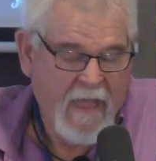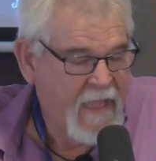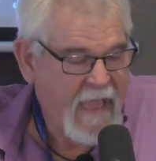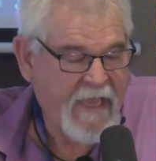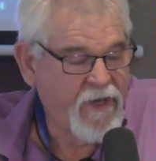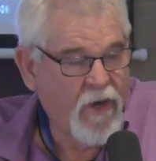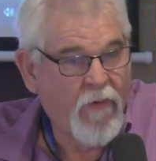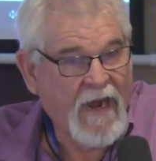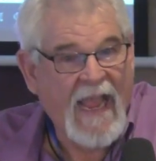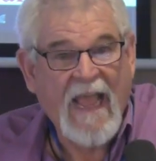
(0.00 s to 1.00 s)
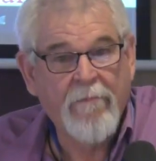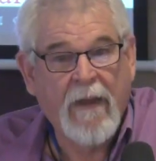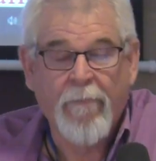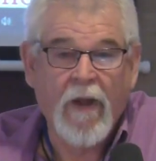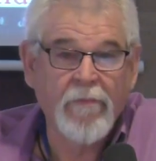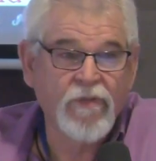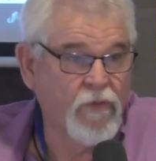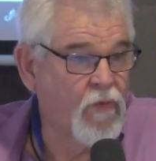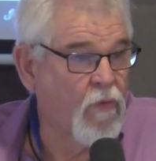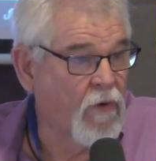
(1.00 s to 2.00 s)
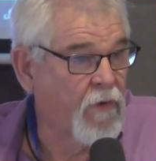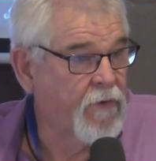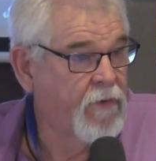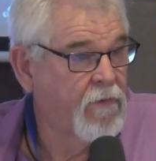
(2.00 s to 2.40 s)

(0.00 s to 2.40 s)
Hey, you know what? I have my problems with the world.